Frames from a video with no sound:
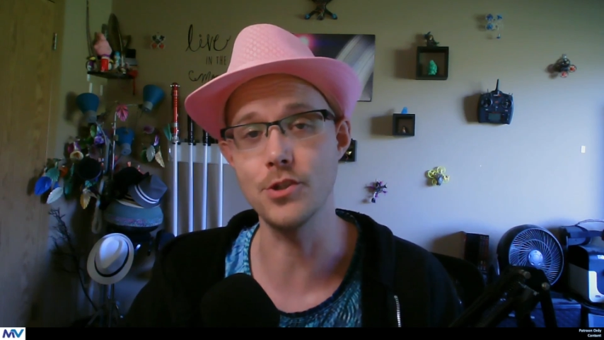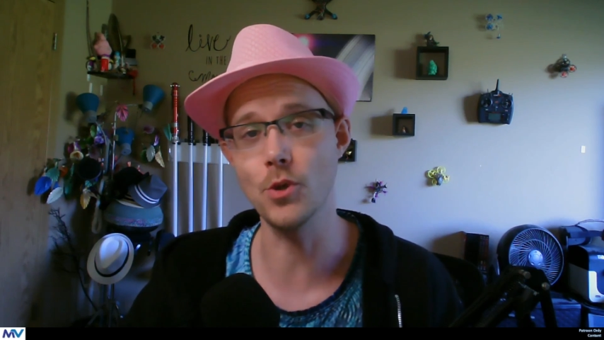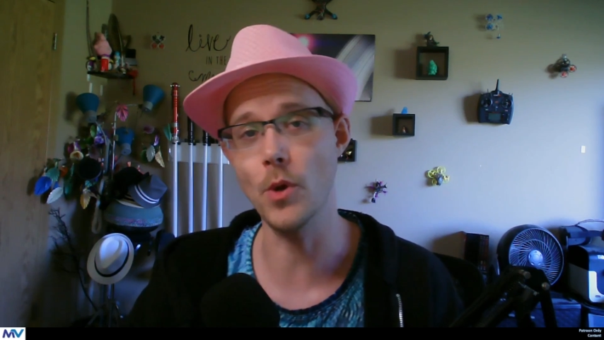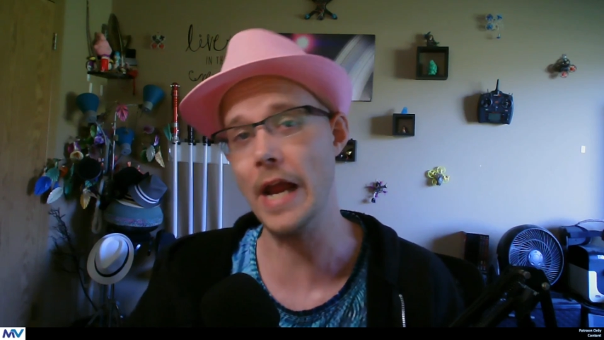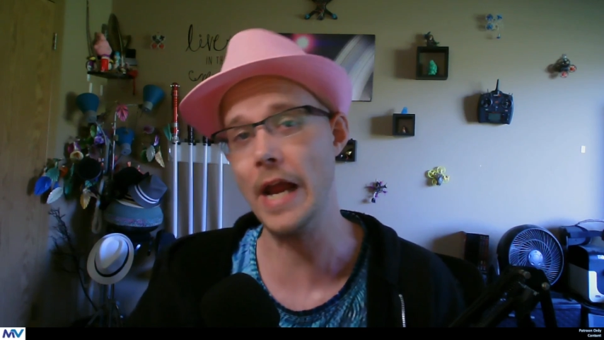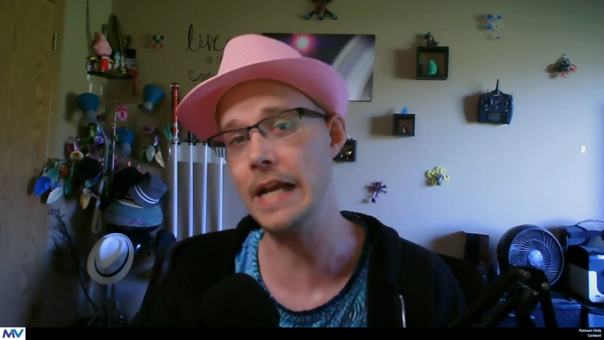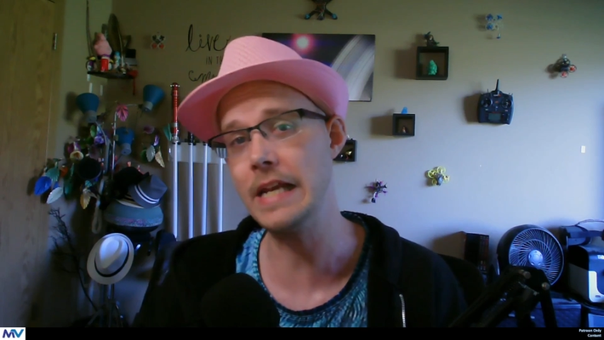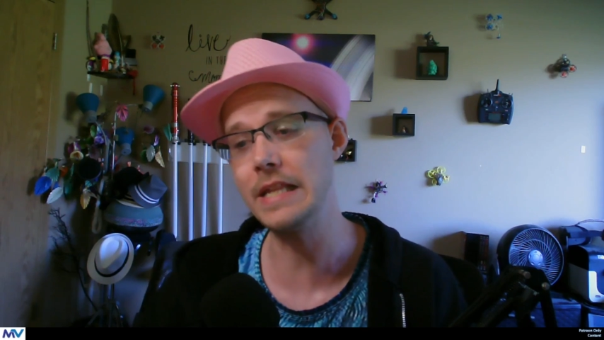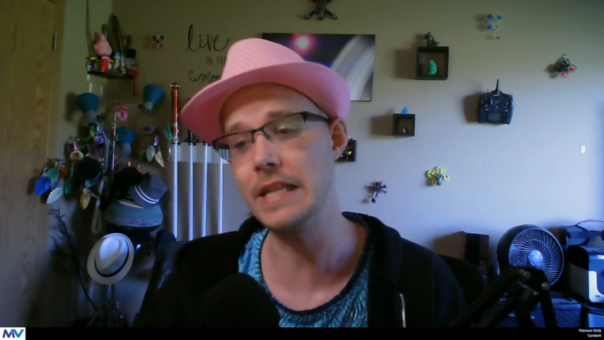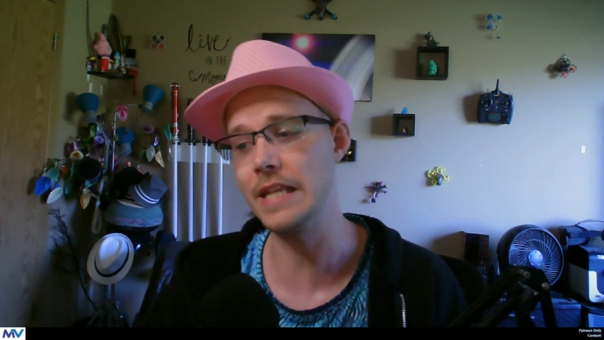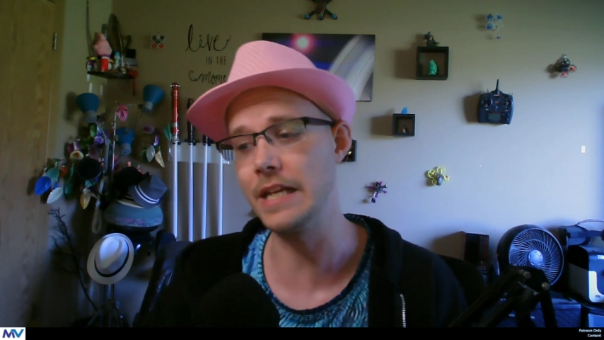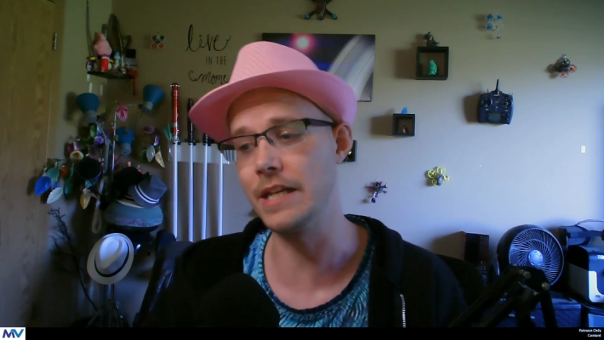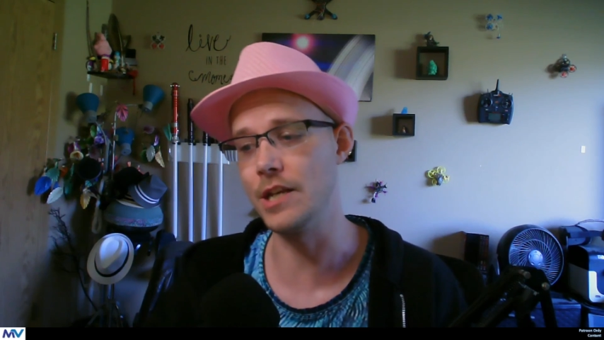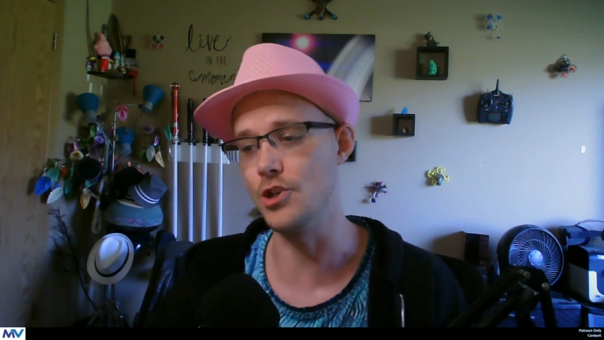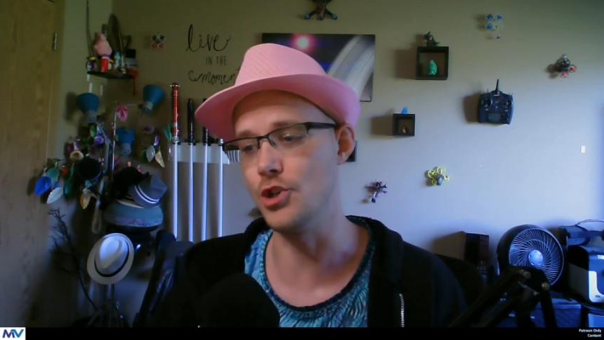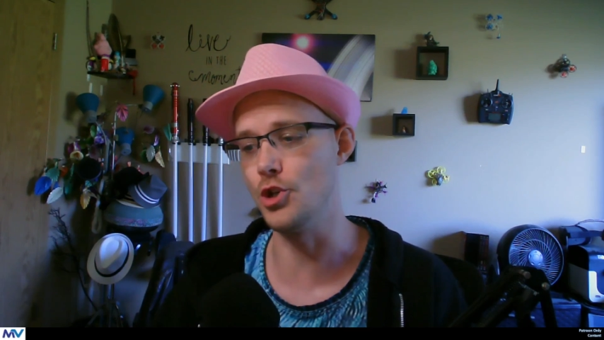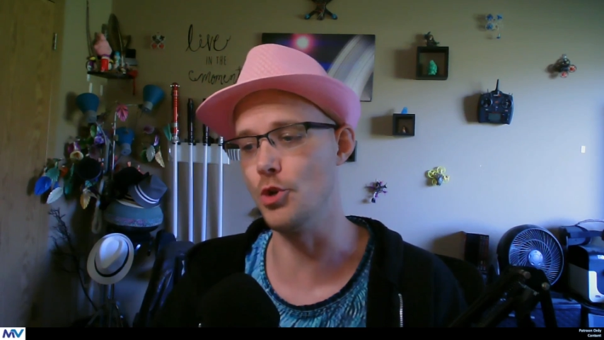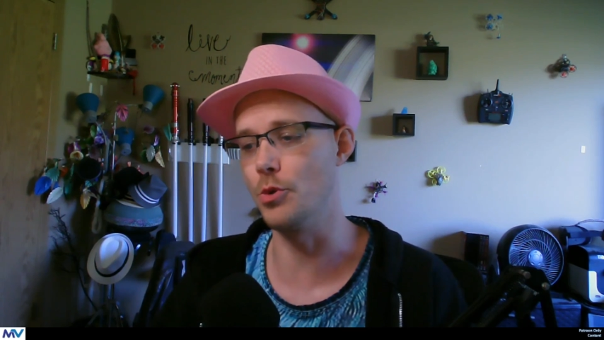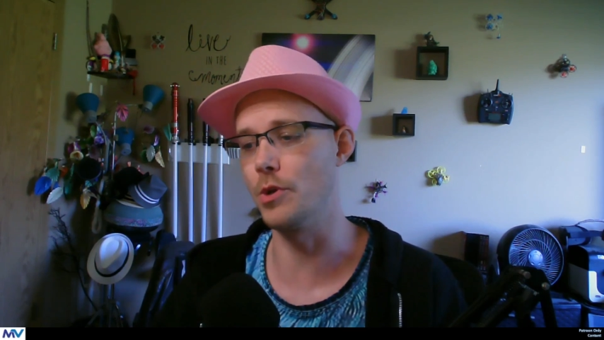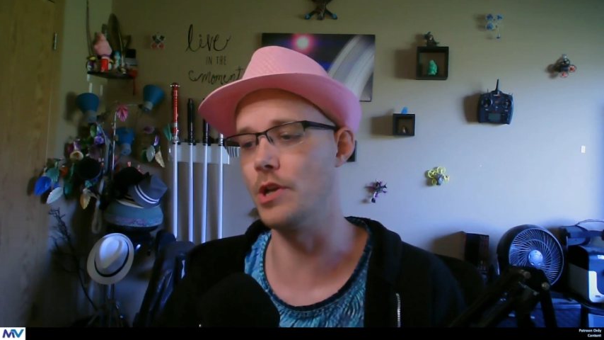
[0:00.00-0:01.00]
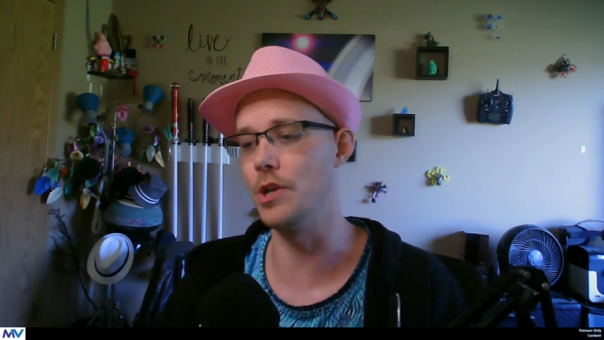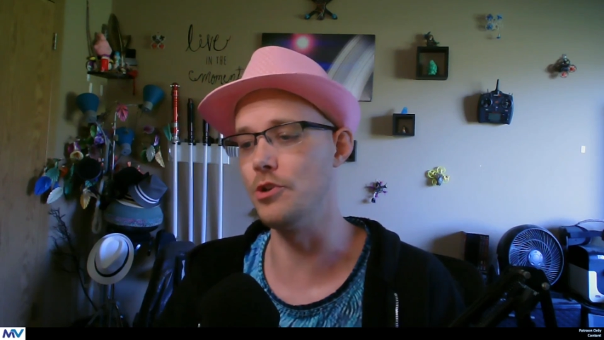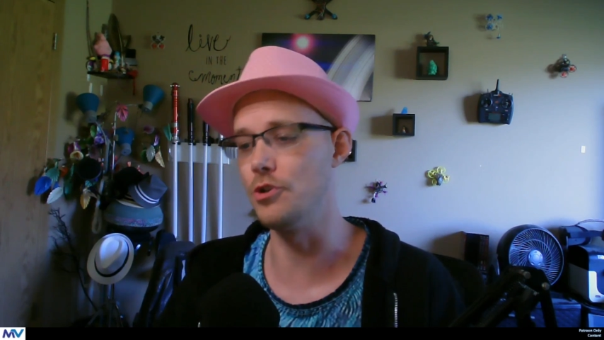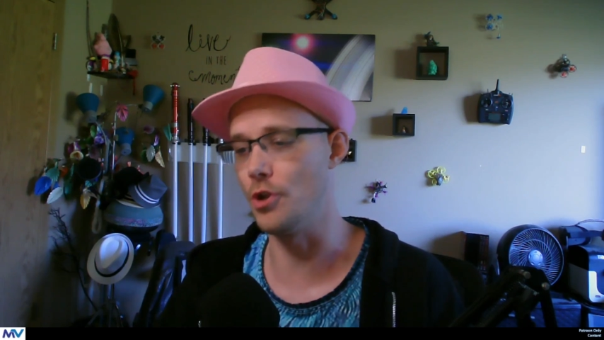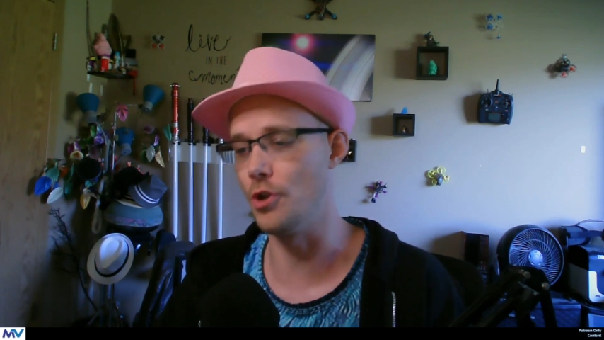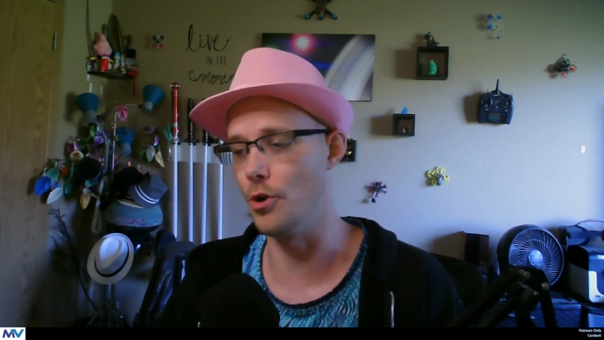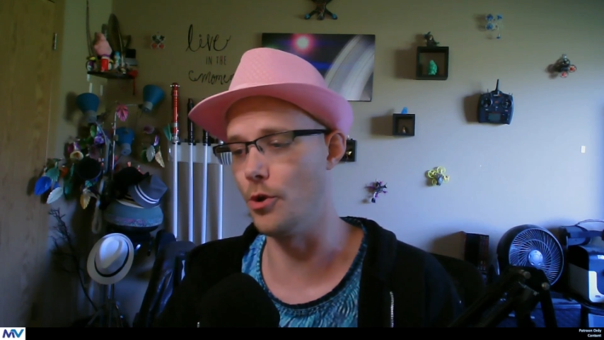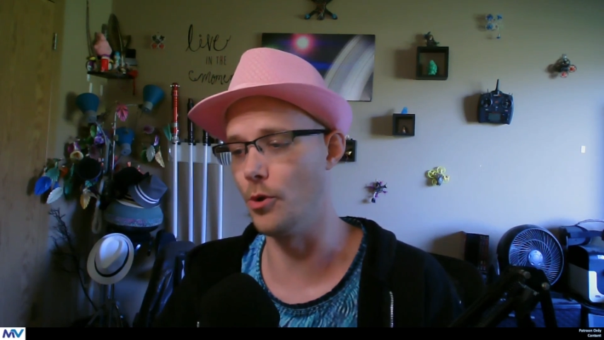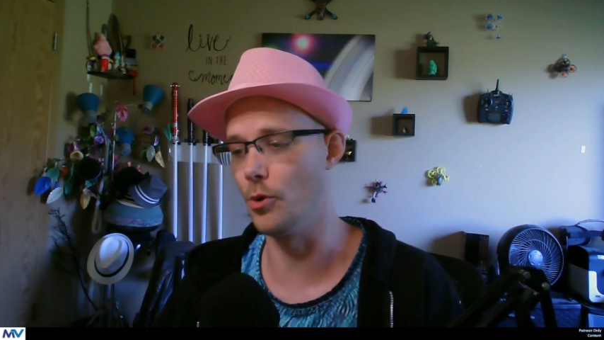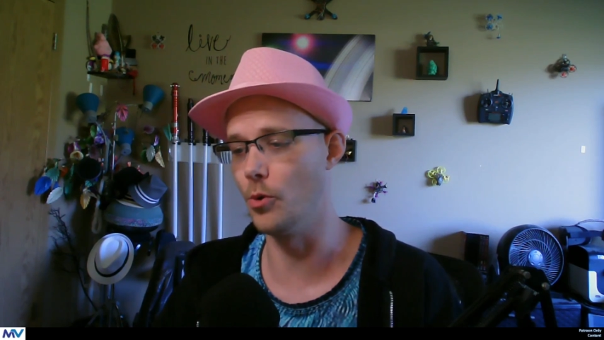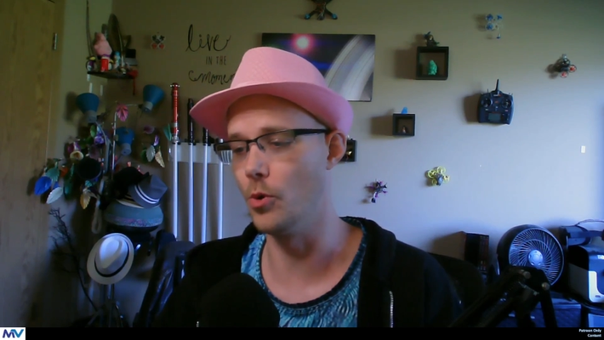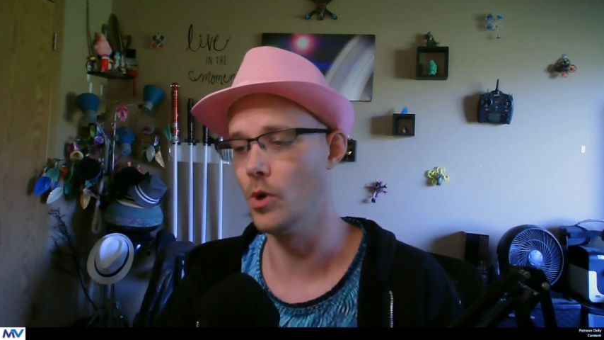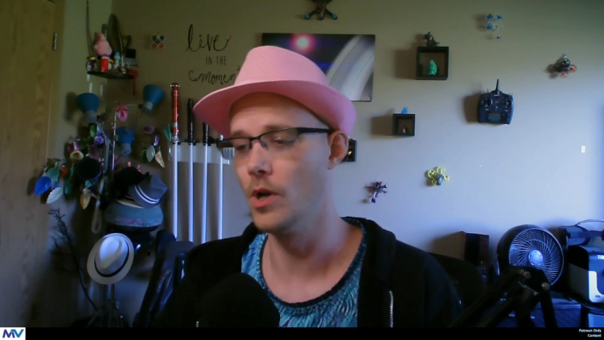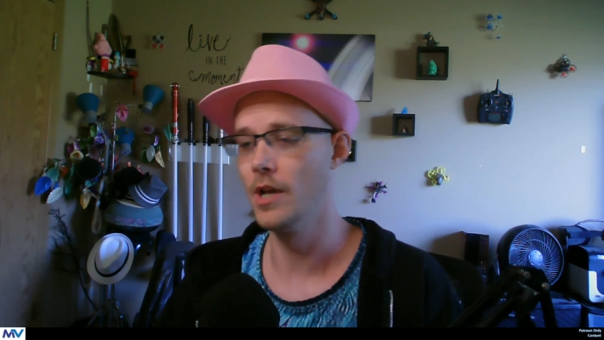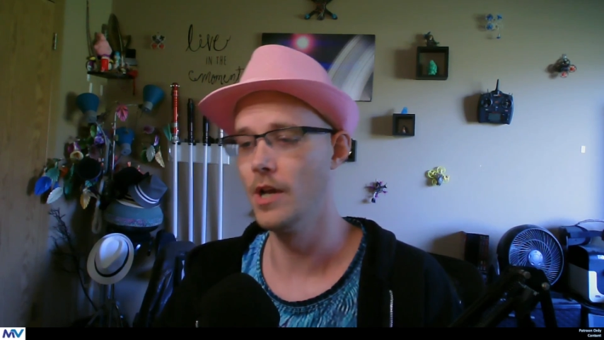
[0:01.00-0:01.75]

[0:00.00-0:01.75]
So anything that you can do